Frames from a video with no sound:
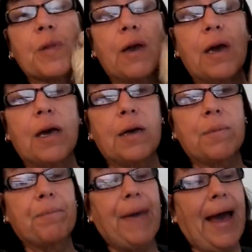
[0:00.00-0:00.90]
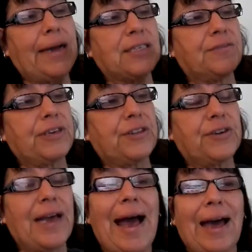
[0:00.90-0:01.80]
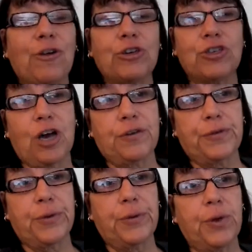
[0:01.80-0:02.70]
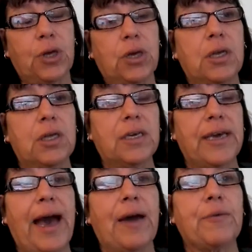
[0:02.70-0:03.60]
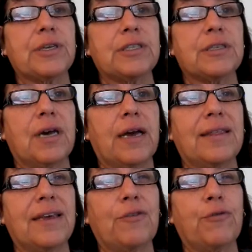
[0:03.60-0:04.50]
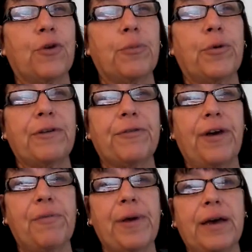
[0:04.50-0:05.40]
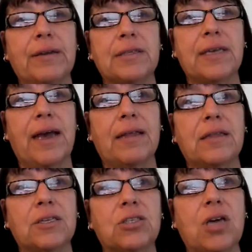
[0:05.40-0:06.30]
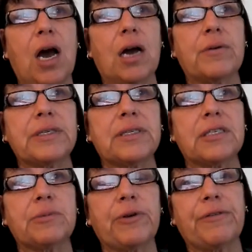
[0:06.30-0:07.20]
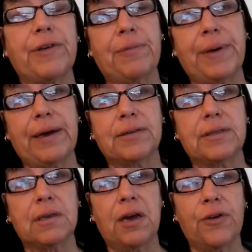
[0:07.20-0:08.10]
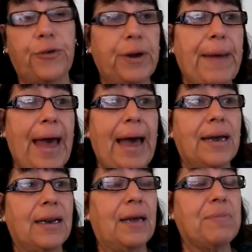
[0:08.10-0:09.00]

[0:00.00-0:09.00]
bags of either cat or dog food. The cat was, I think, 4.5 pounds, and the dog was 6.5 pounds. Free bag. And I